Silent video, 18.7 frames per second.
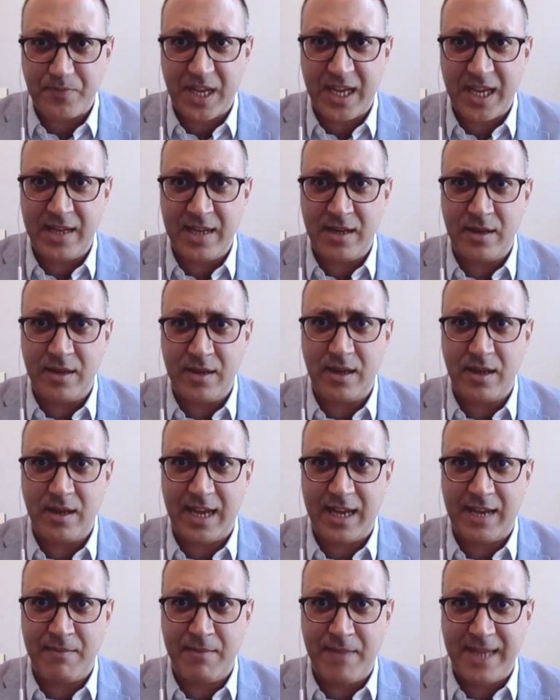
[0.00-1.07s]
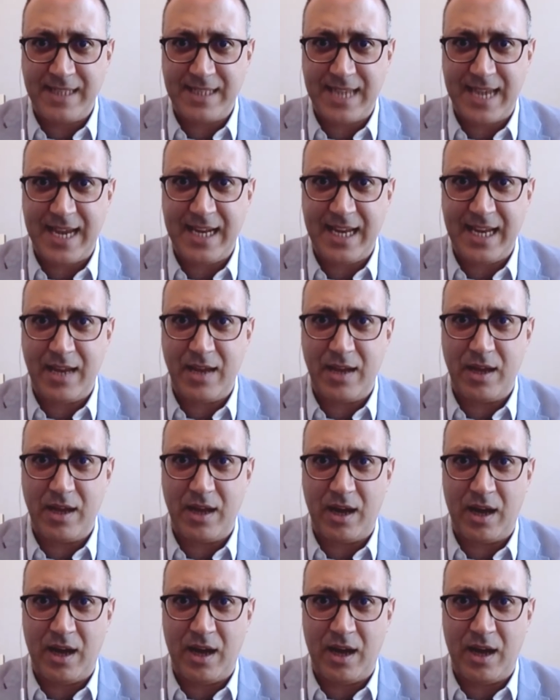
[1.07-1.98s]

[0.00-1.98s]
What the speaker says: in maintaining